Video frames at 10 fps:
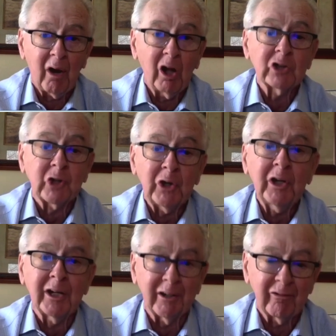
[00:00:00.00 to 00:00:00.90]

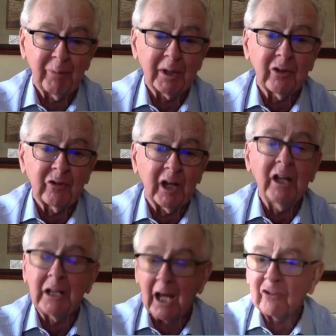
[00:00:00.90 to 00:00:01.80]
alternative but to say,
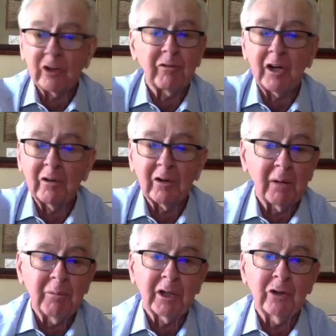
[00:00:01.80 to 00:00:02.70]
yes, the federal
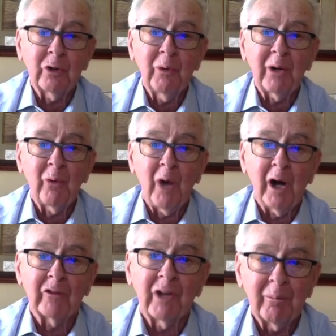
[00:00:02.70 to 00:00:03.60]
government can do what it wants,